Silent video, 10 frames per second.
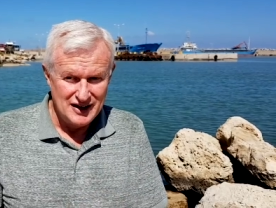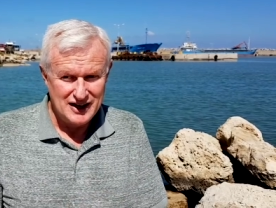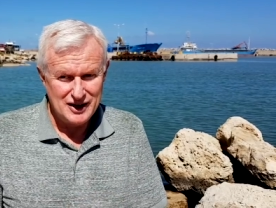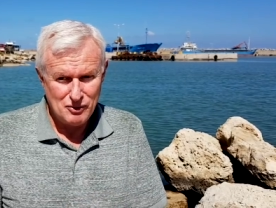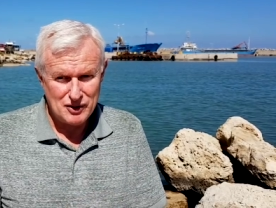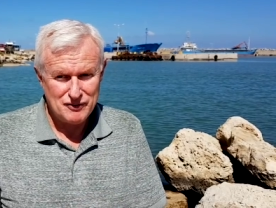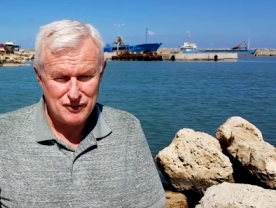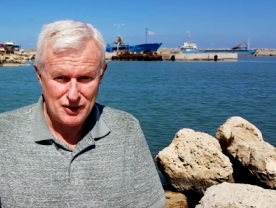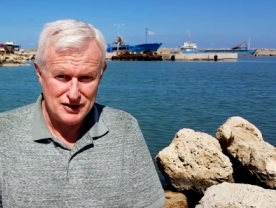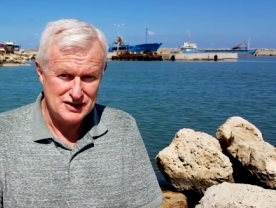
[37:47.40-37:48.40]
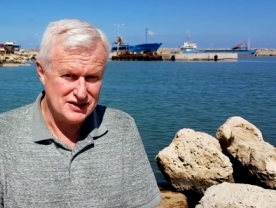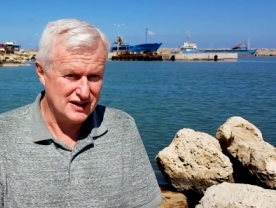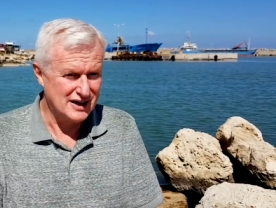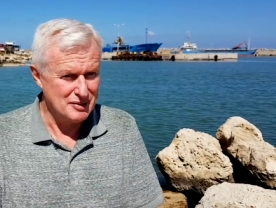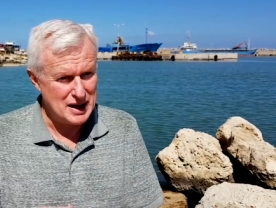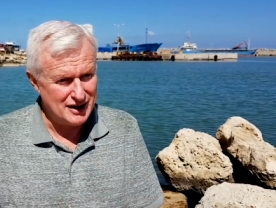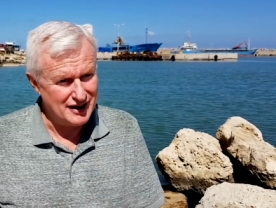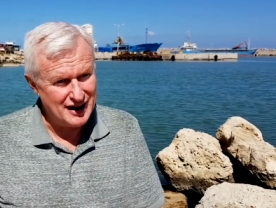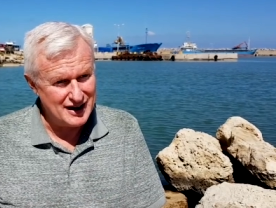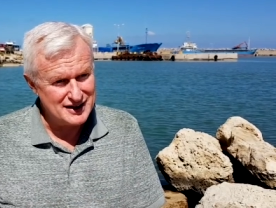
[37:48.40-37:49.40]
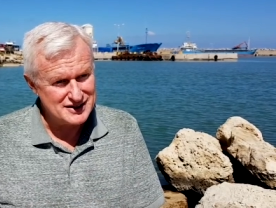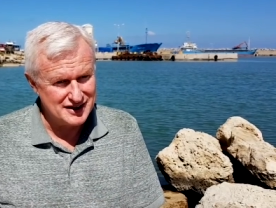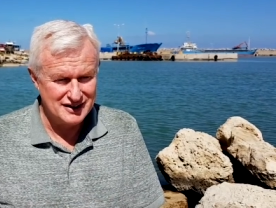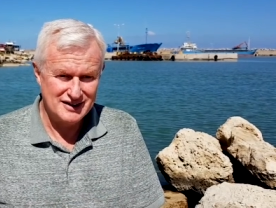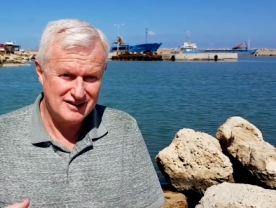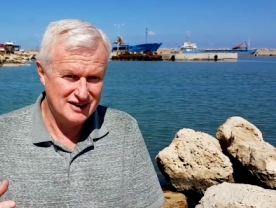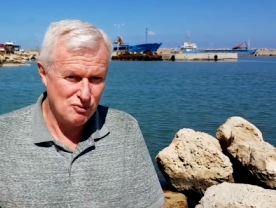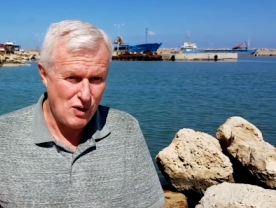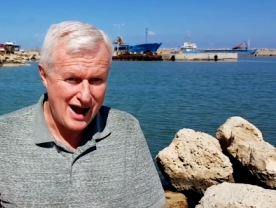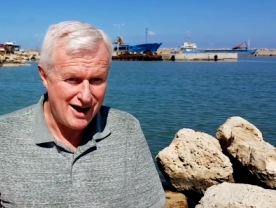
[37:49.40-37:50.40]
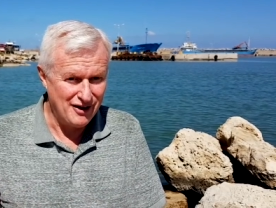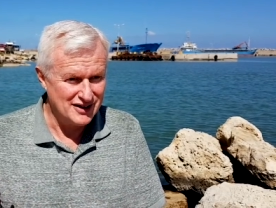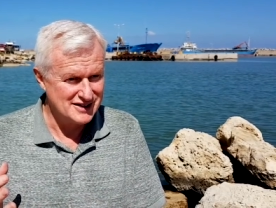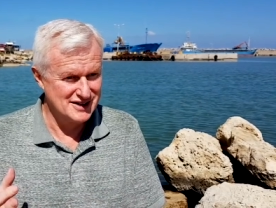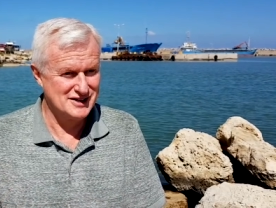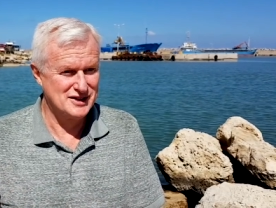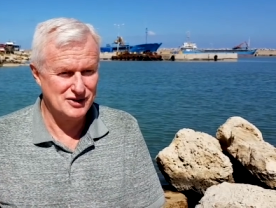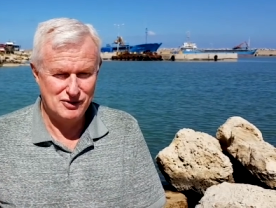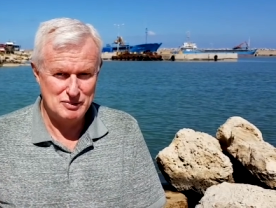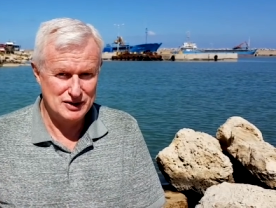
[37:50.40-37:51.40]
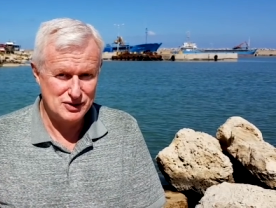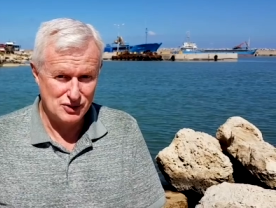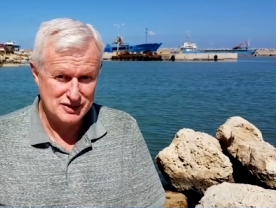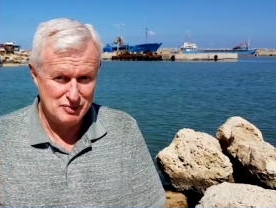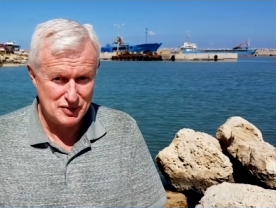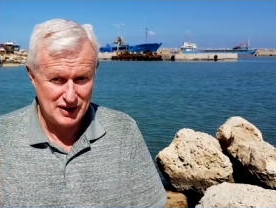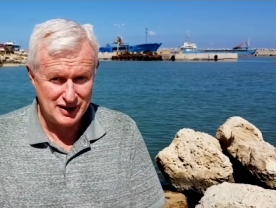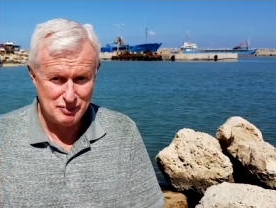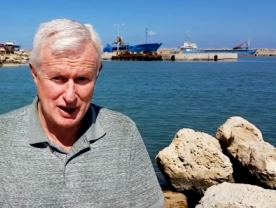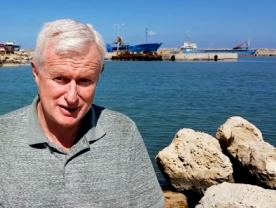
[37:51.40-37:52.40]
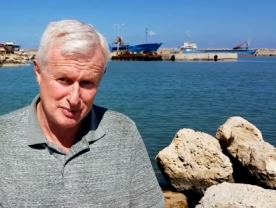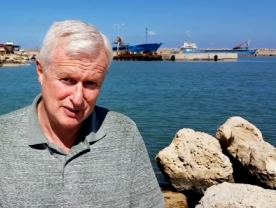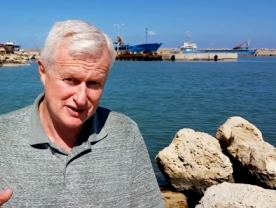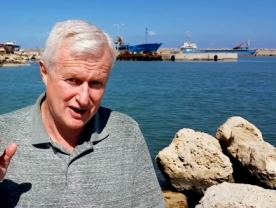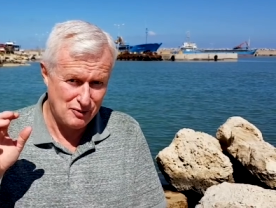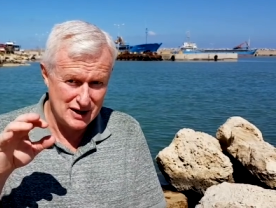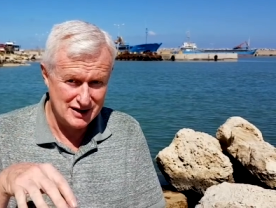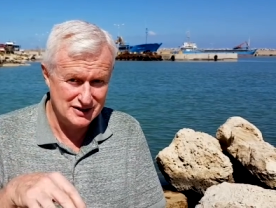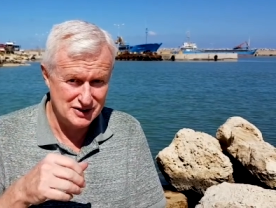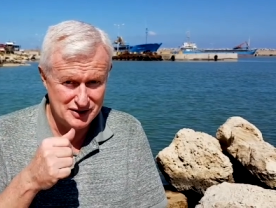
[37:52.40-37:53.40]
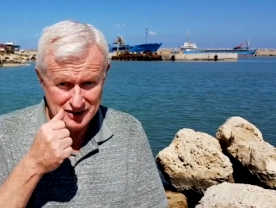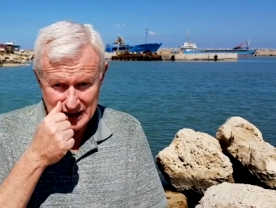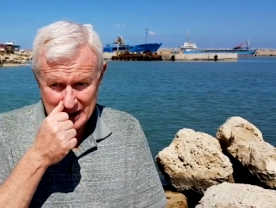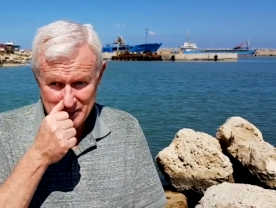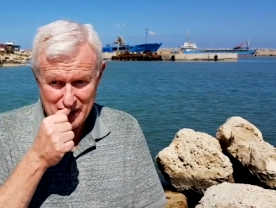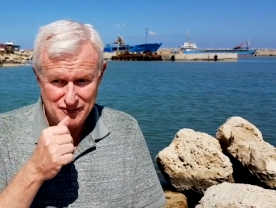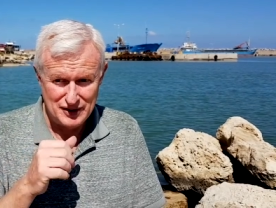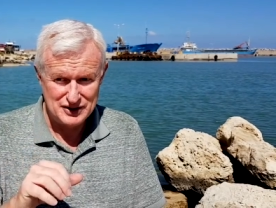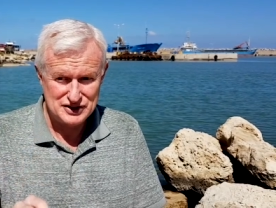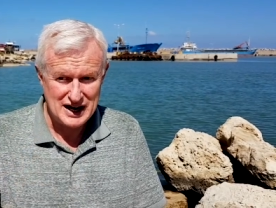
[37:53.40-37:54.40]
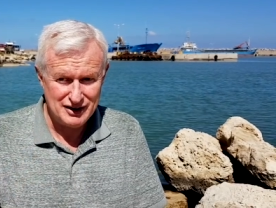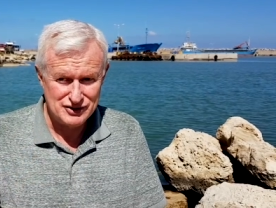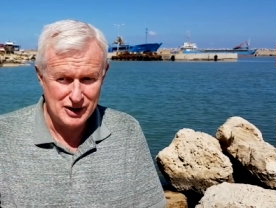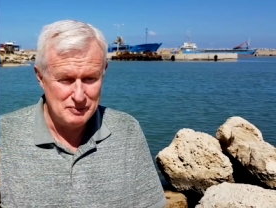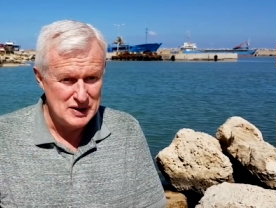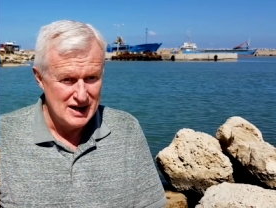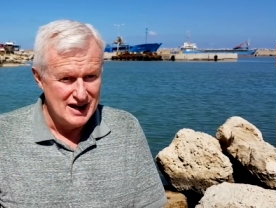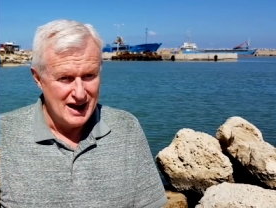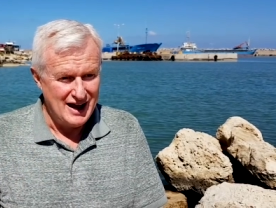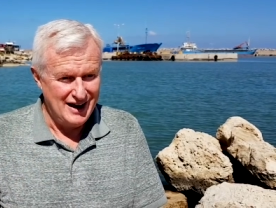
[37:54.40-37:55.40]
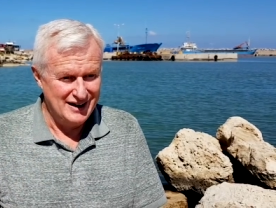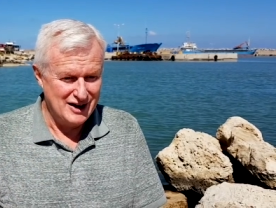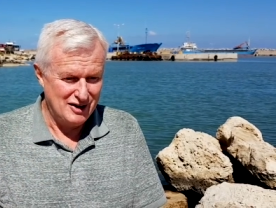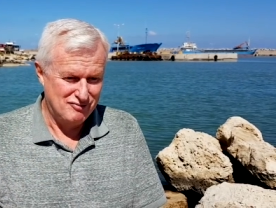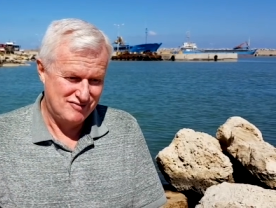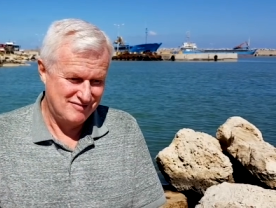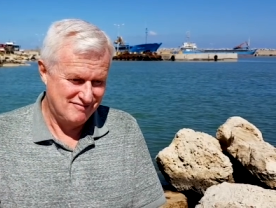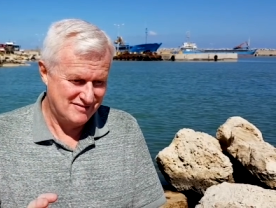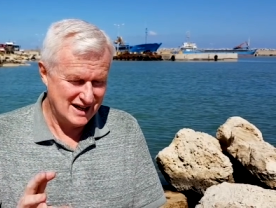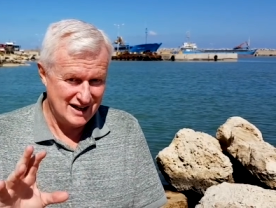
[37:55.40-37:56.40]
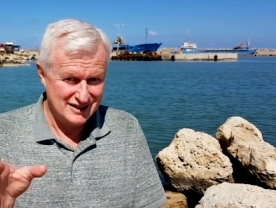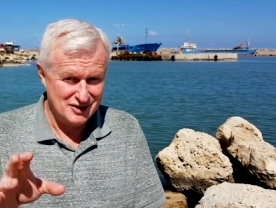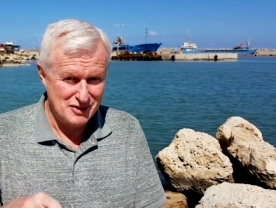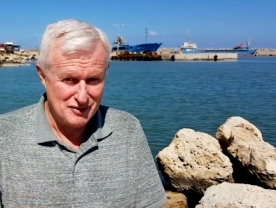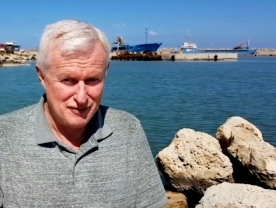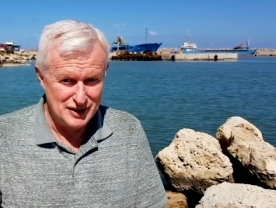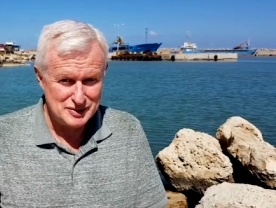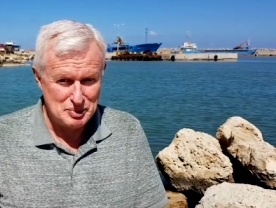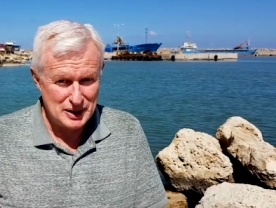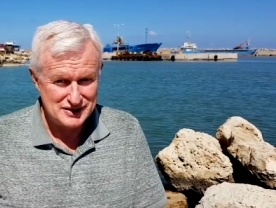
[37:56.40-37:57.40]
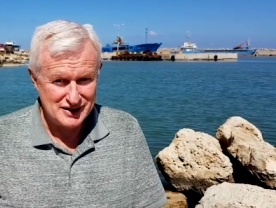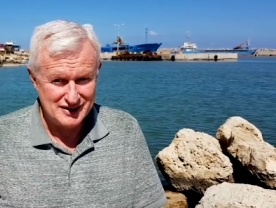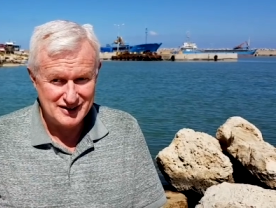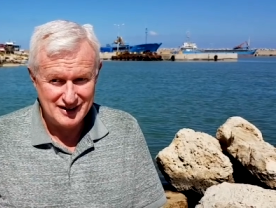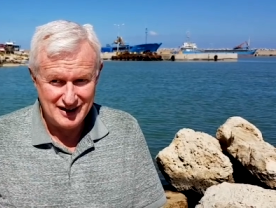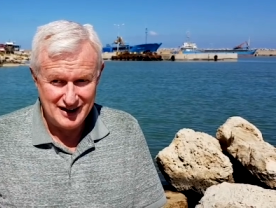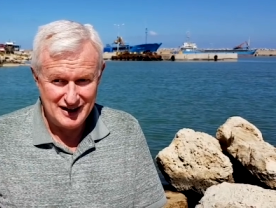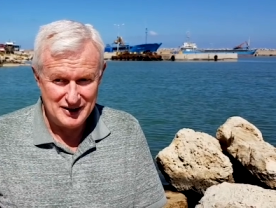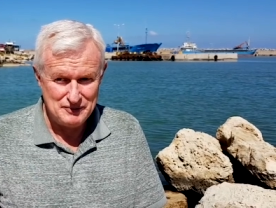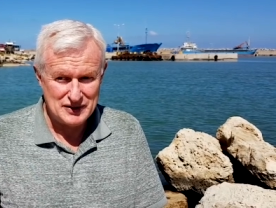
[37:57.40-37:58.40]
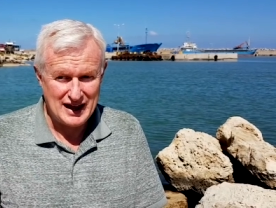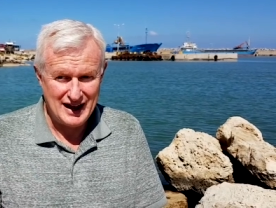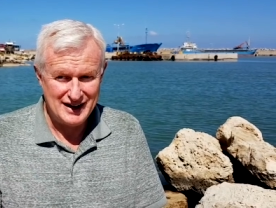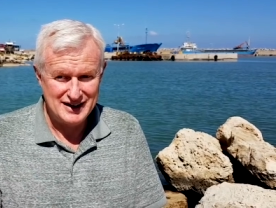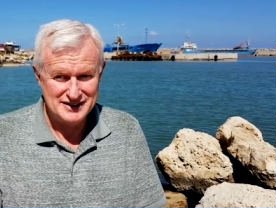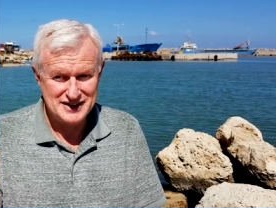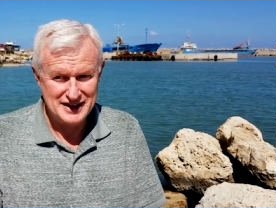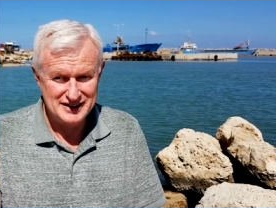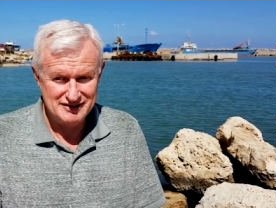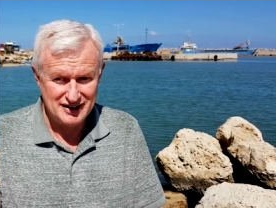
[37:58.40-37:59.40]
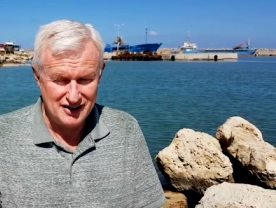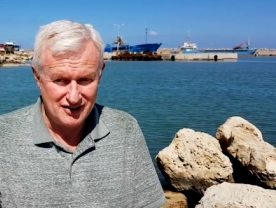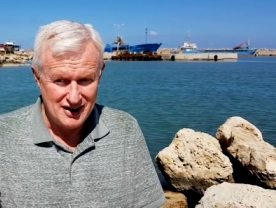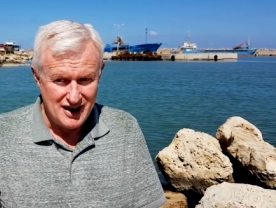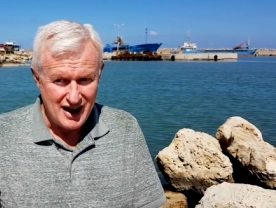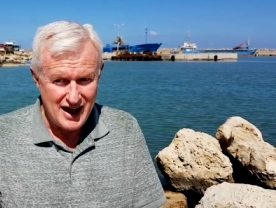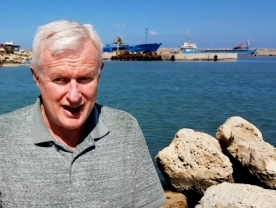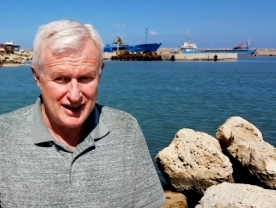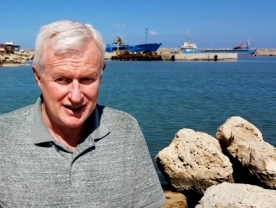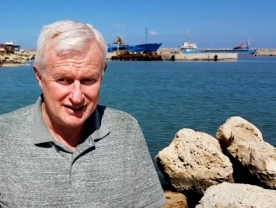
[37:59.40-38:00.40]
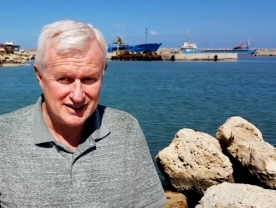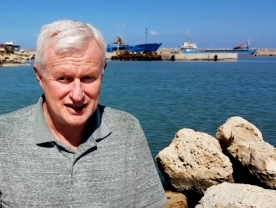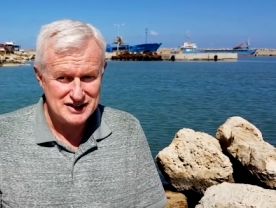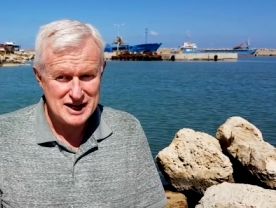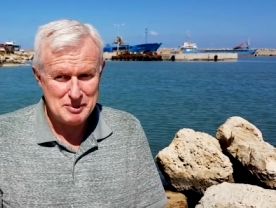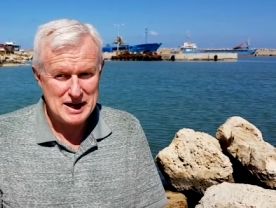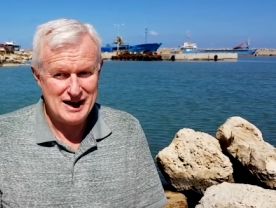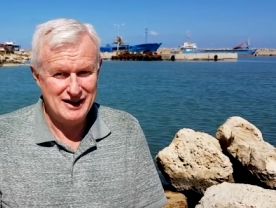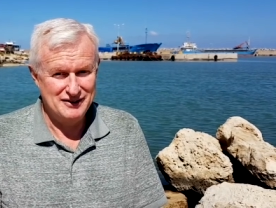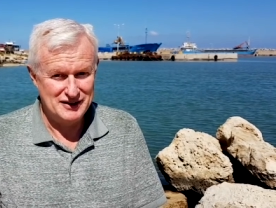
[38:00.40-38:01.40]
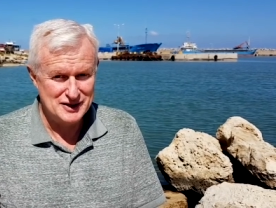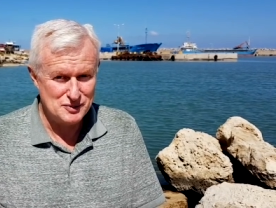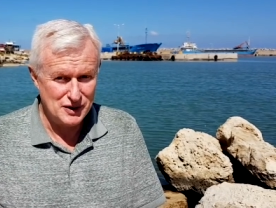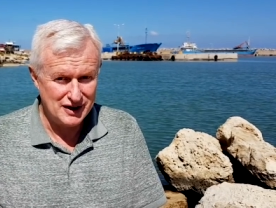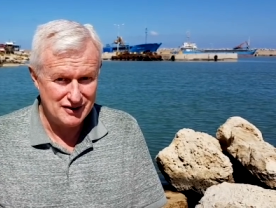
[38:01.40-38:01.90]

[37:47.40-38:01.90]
hear what foreigners think about us, and wow, this is the most awesome thing possible. So I went into my first chat room and i connected with the first person uh, and I said, you know, hey, can you tell me how things work